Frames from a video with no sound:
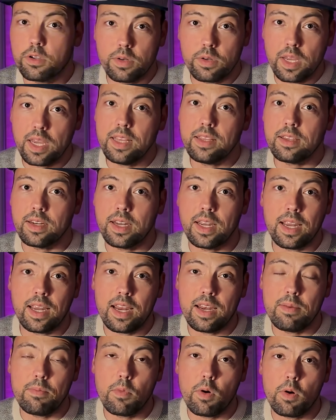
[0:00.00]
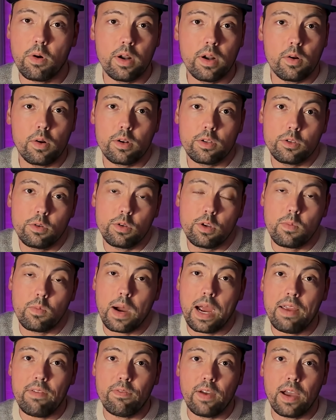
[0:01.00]
to the internet anymore or to your
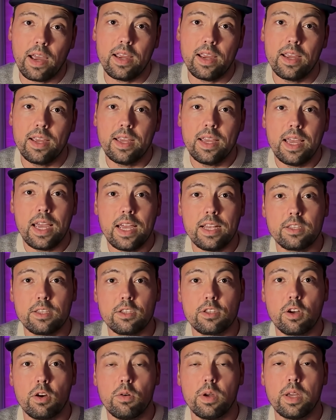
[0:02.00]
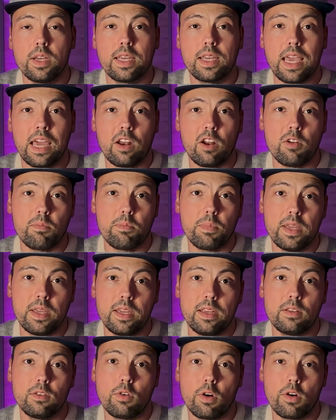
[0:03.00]
Wi-Fi, and so it cannot
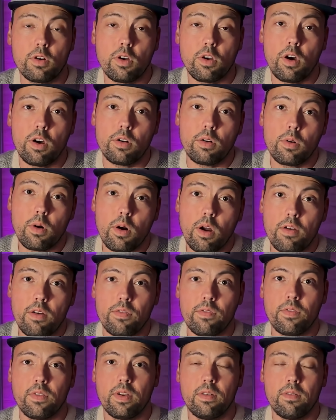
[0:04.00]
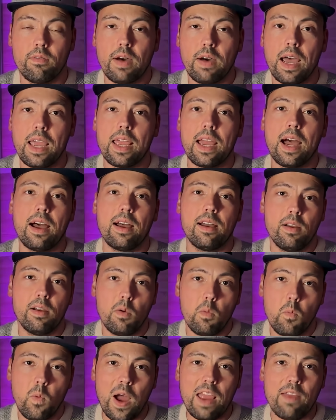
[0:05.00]
be turned on or off via
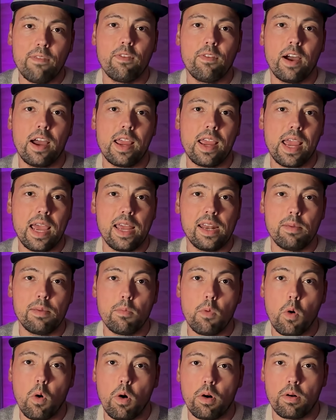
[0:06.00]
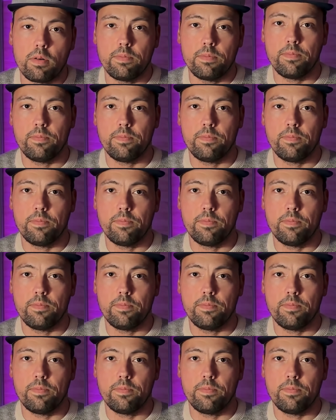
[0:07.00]
Wi-Fi anymore.